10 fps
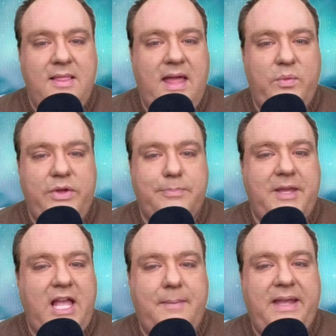that was
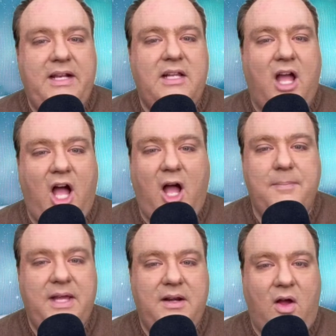becoming
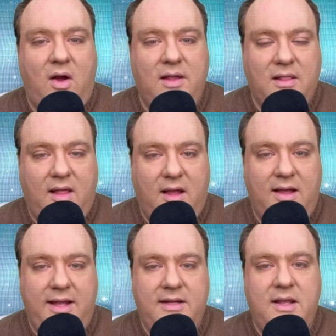common
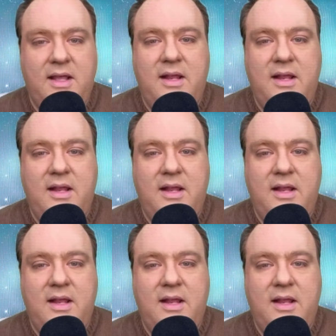online,